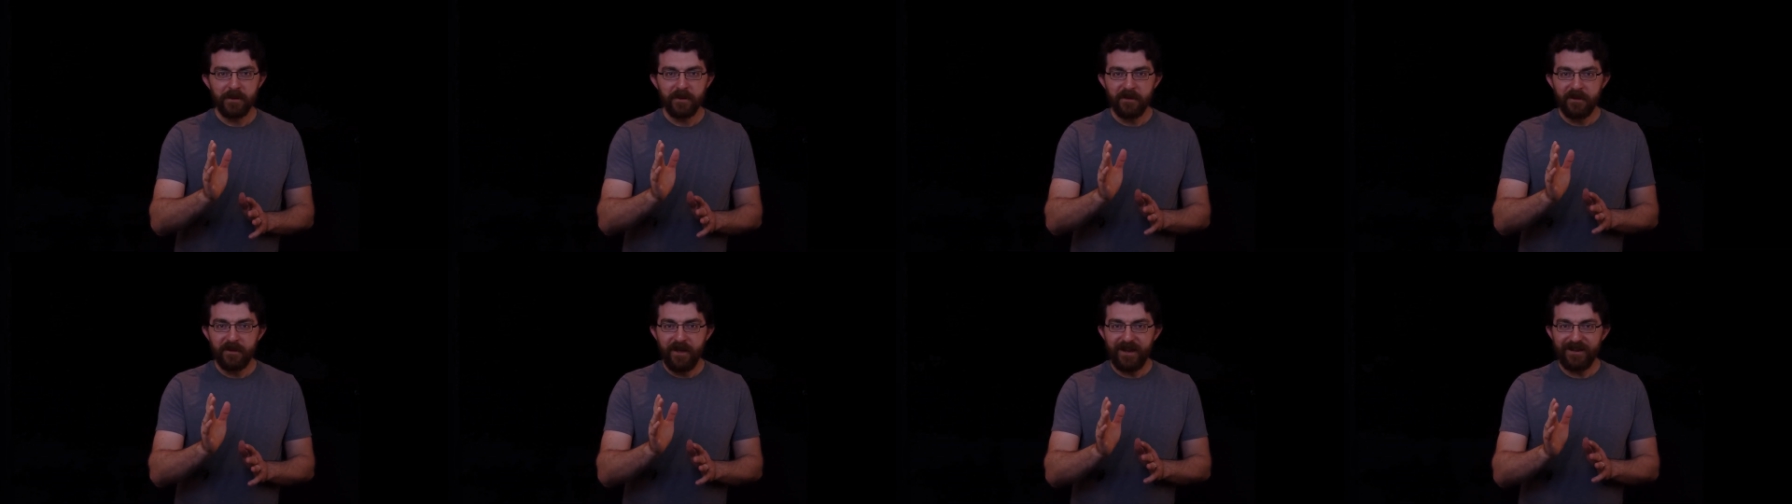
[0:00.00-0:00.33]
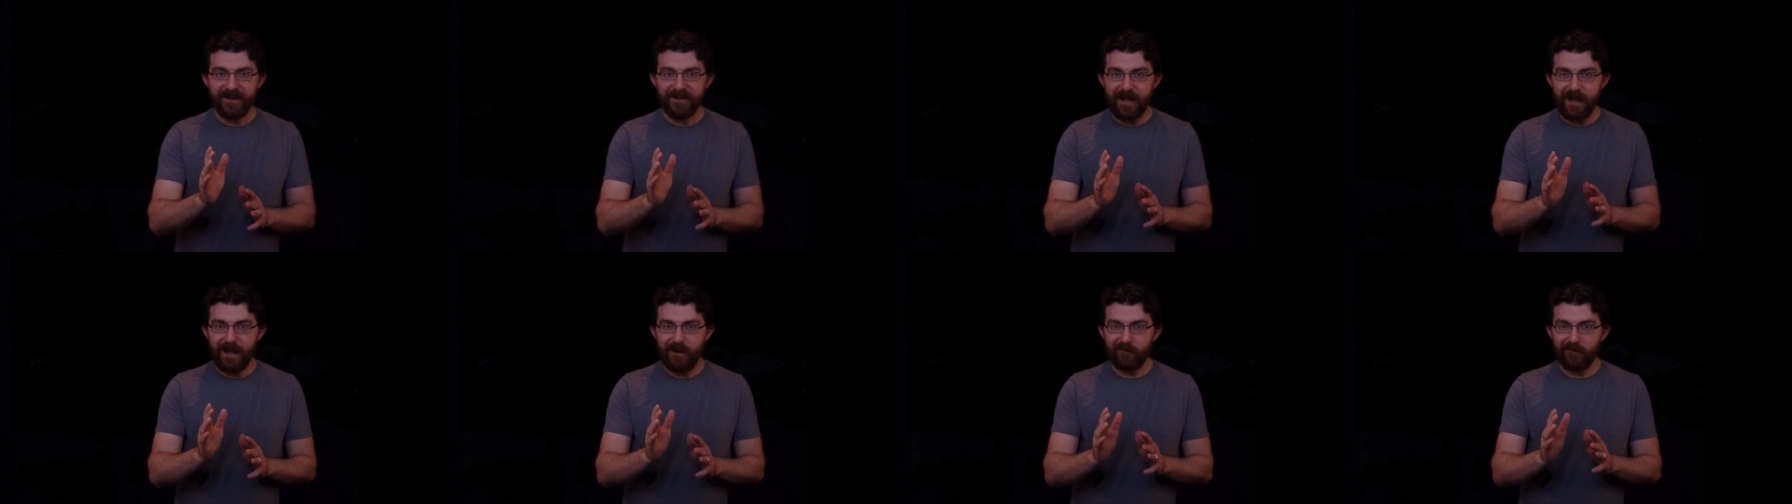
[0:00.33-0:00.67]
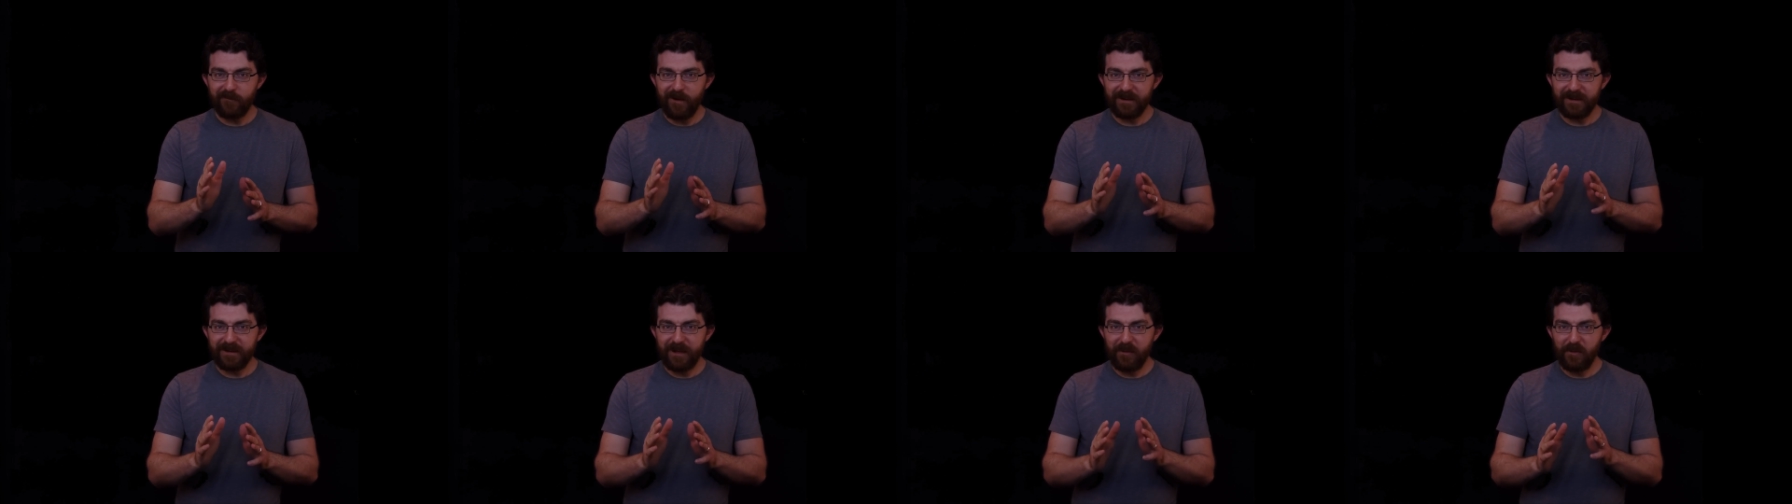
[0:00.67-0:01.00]
and not
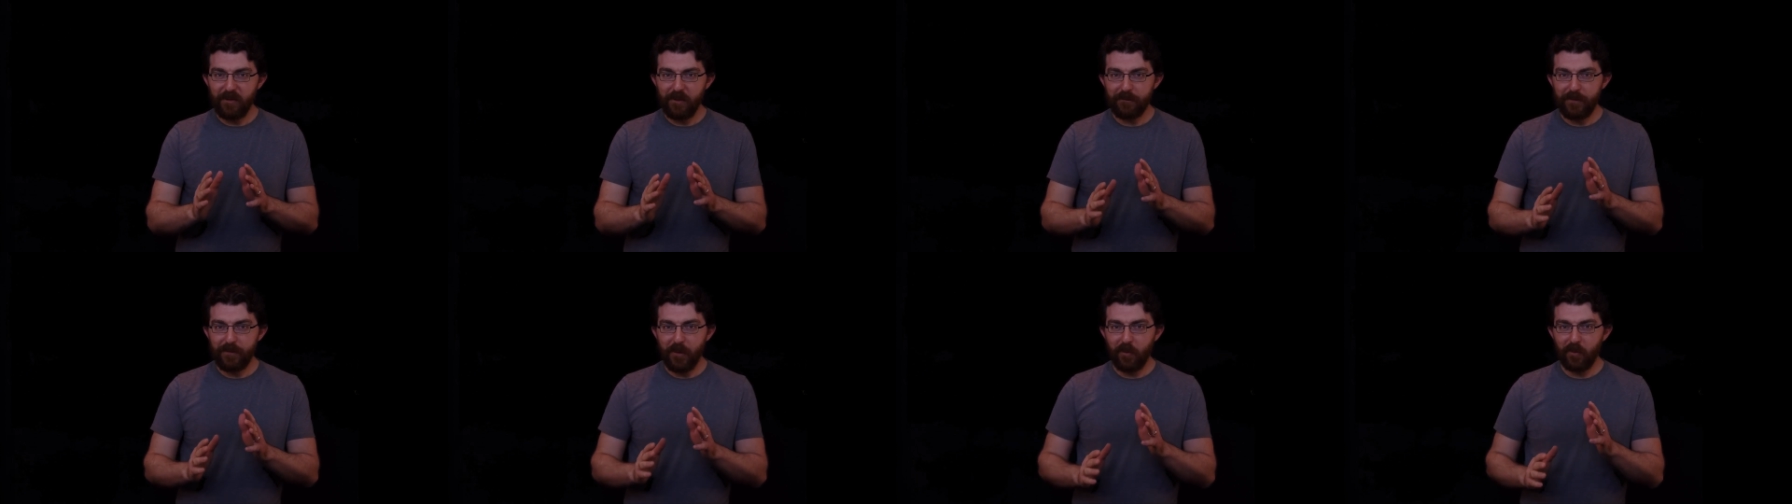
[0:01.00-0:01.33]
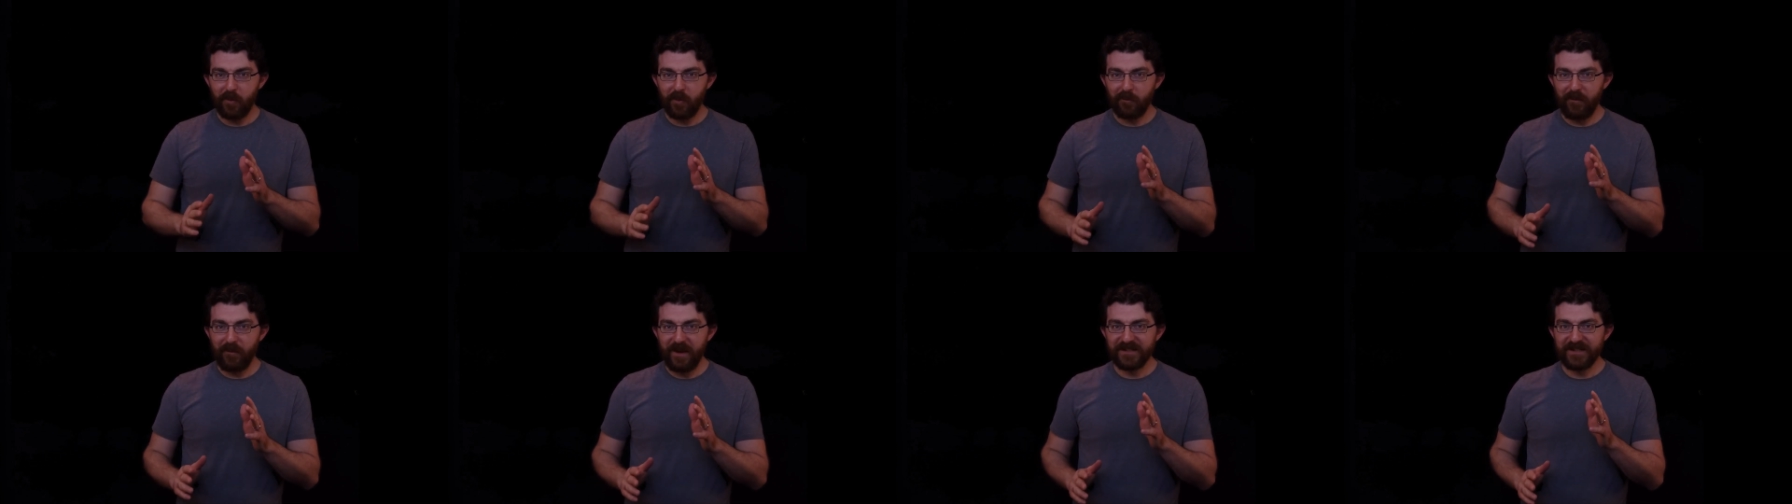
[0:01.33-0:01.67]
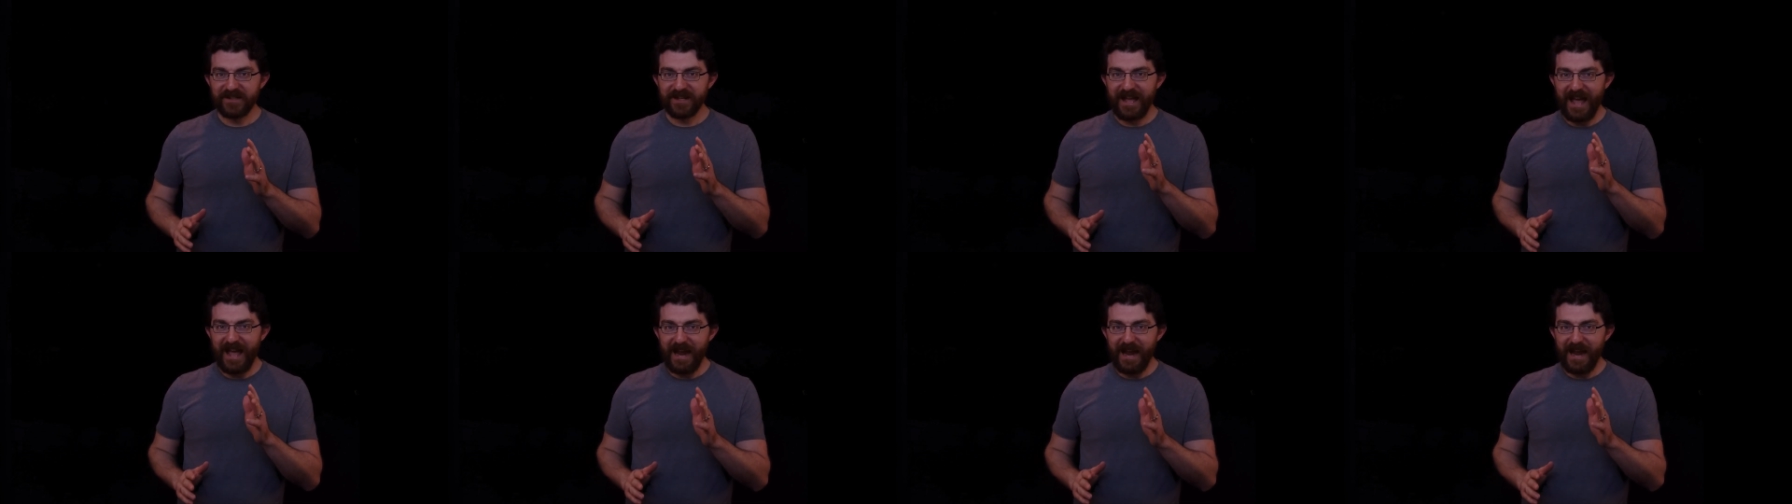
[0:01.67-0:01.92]
rocking the boat or raising